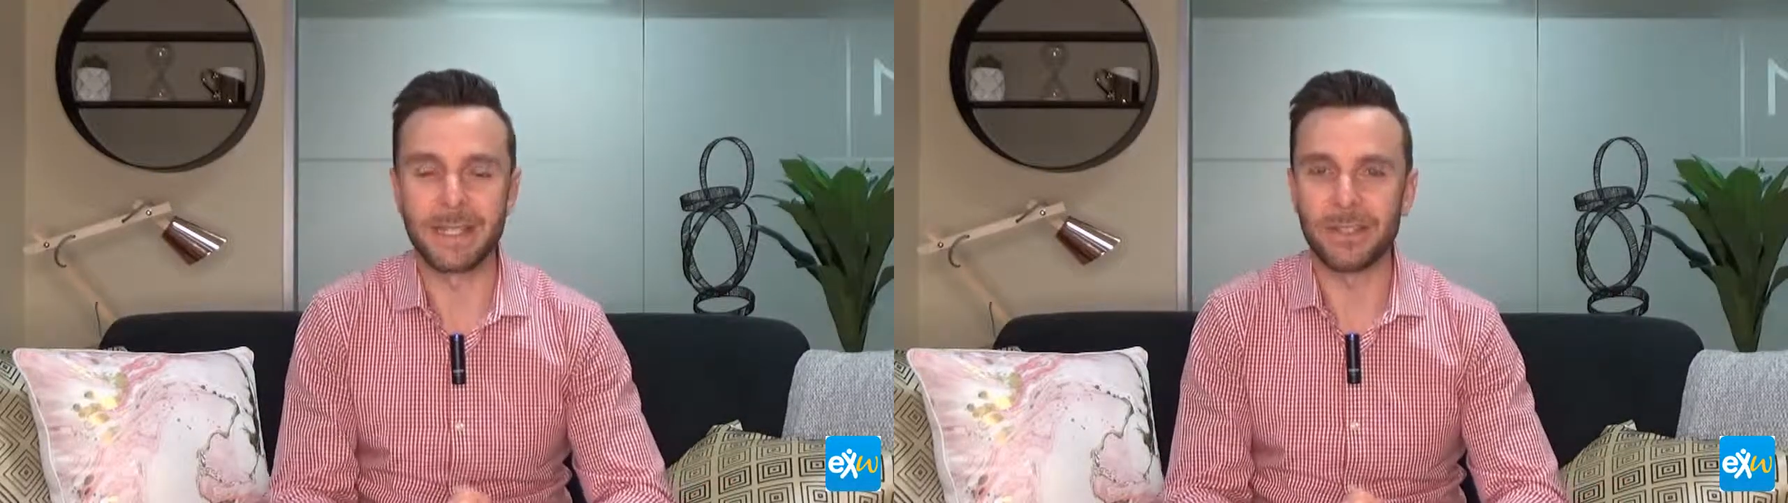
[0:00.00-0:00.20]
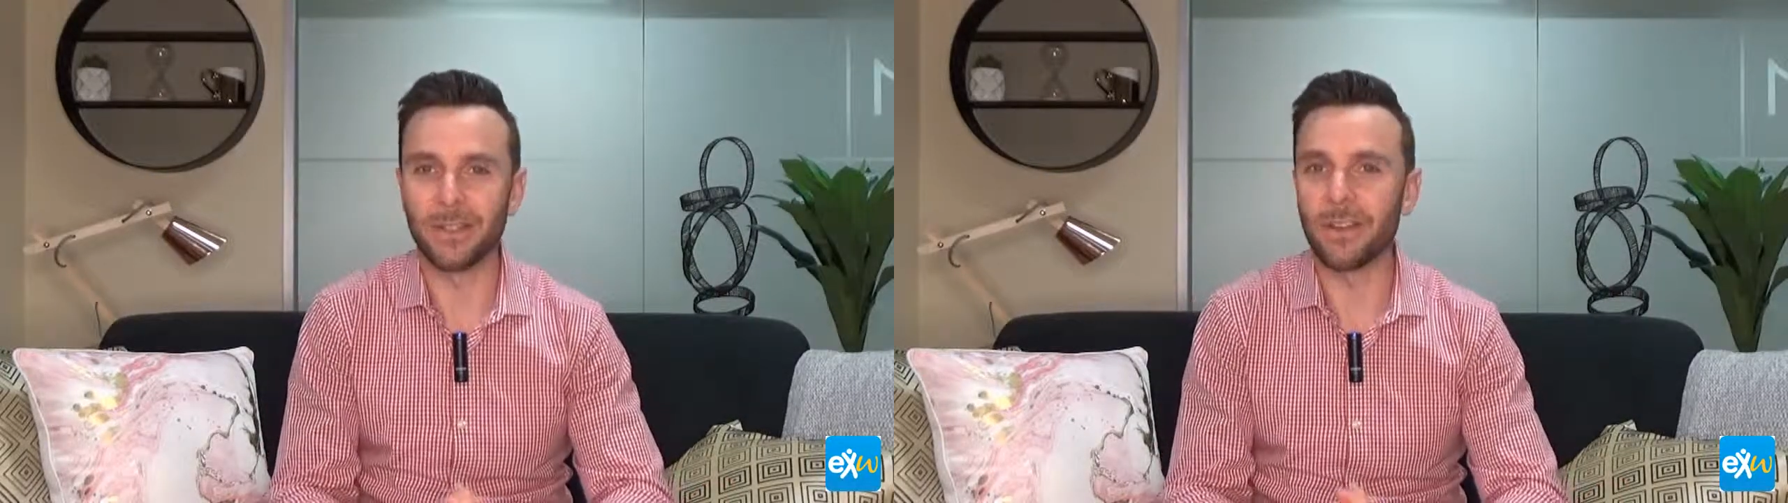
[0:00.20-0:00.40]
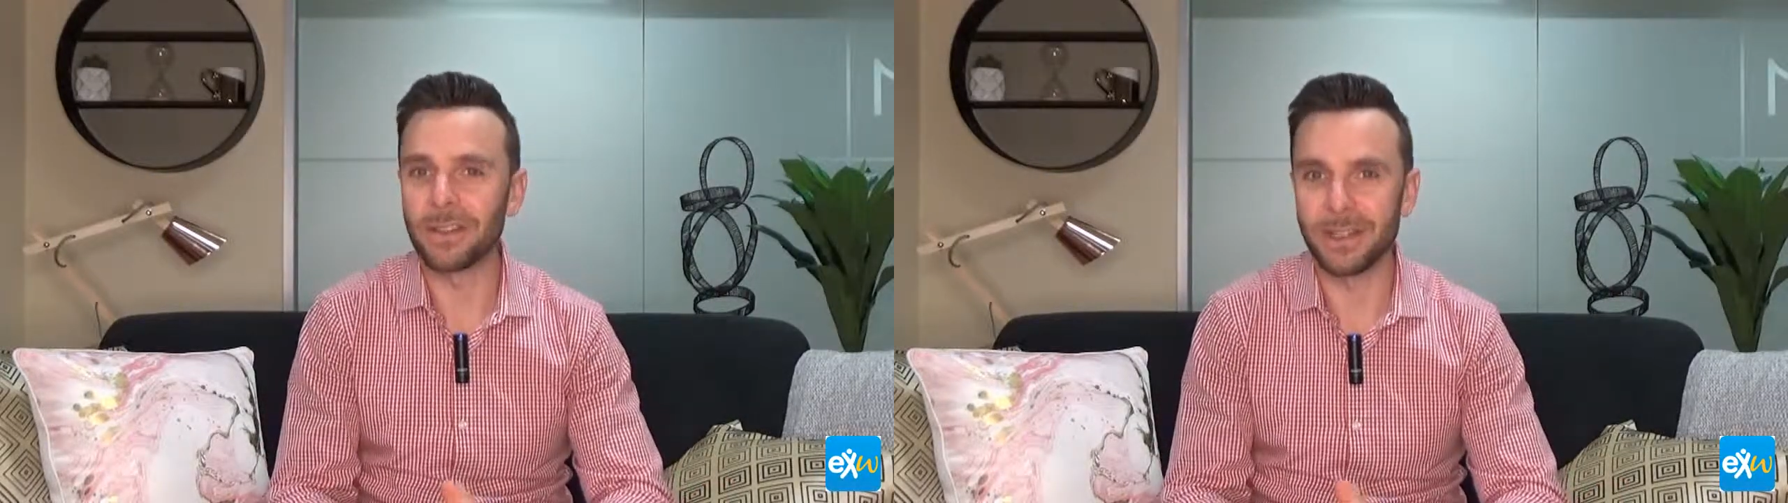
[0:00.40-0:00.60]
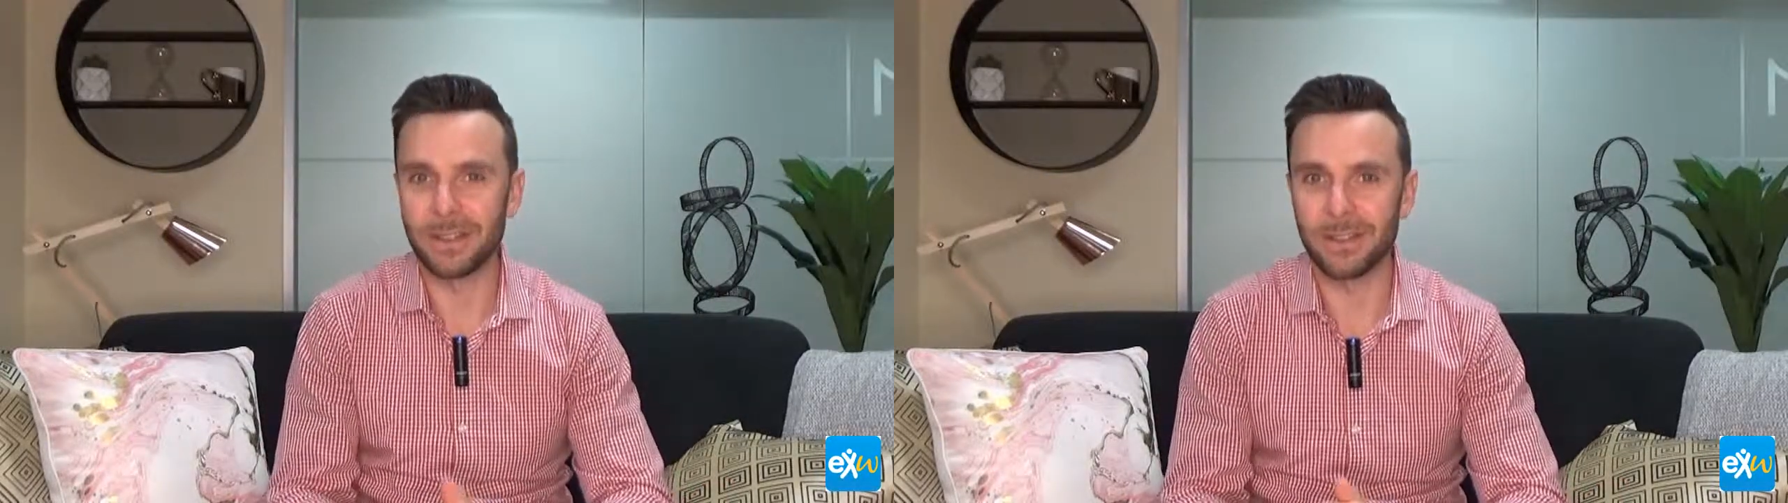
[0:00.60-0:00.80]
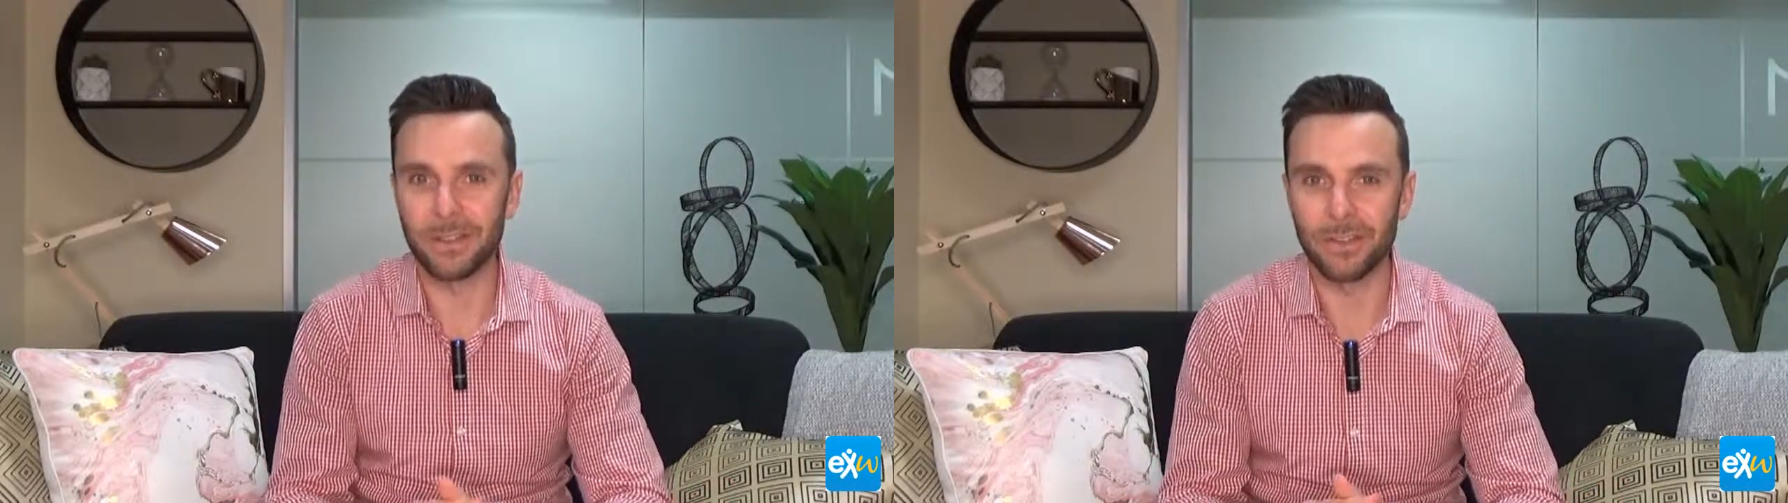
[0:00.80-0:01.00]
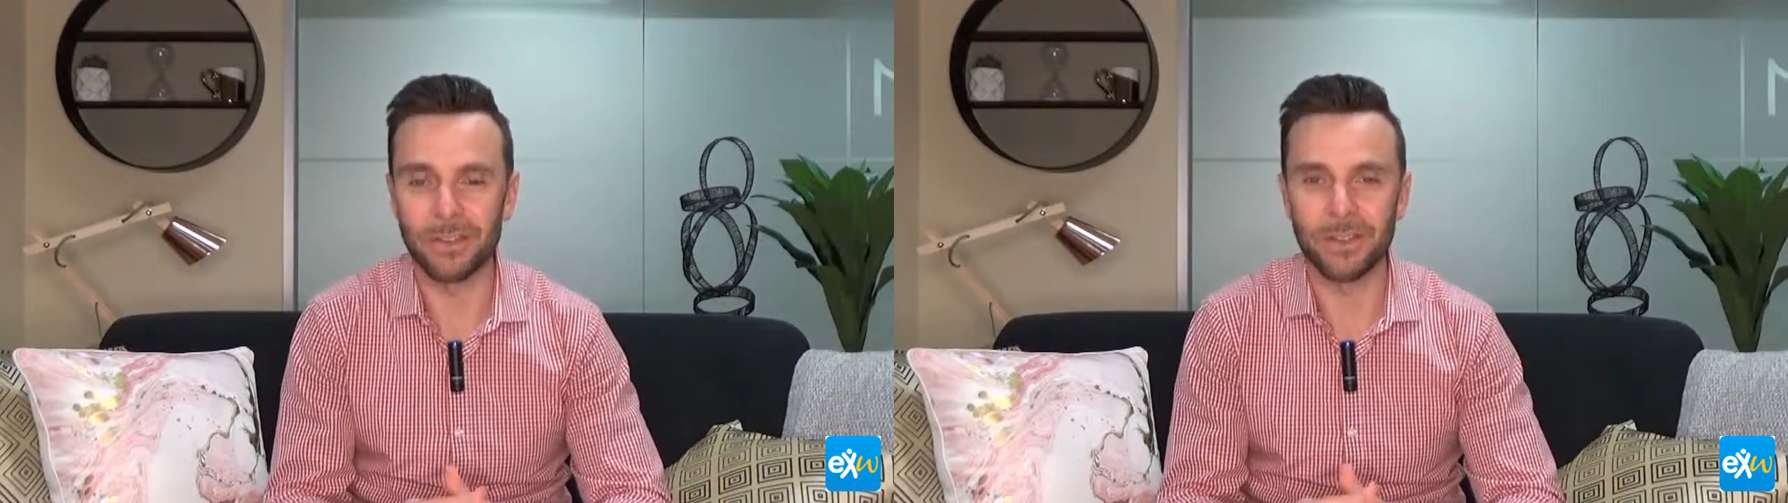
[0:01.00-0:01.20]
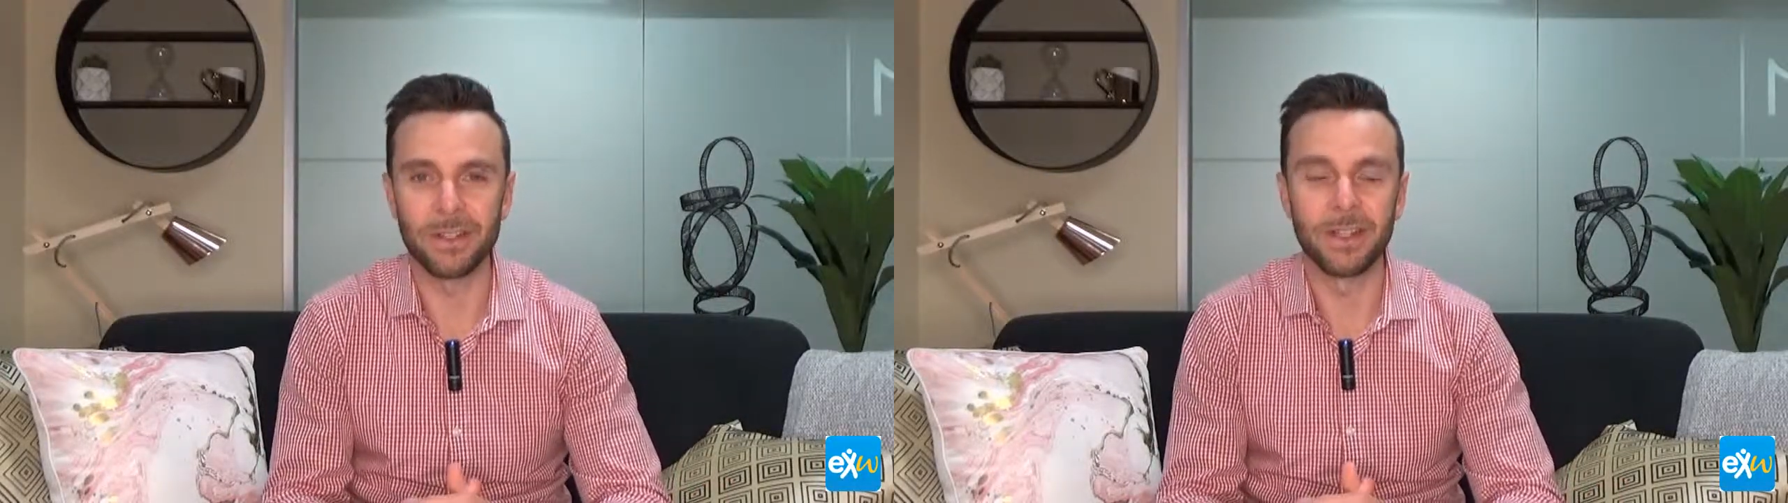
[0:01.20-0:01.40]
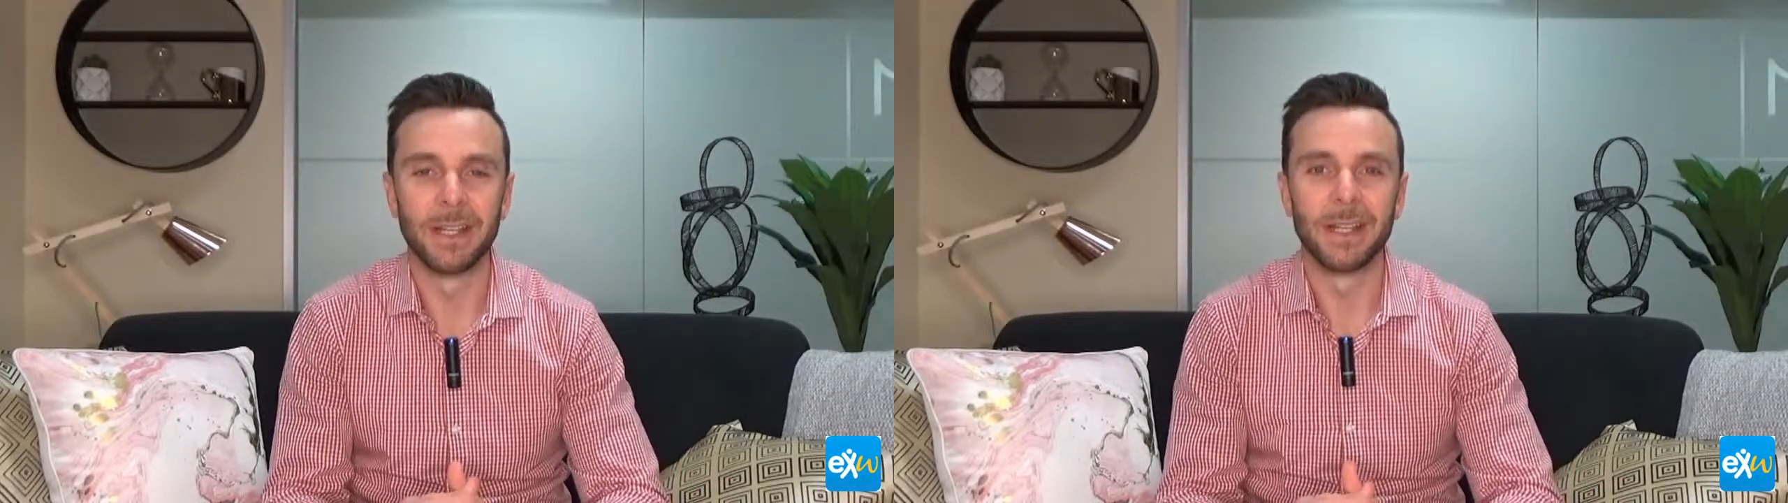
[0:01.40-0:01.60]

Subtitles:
certain institution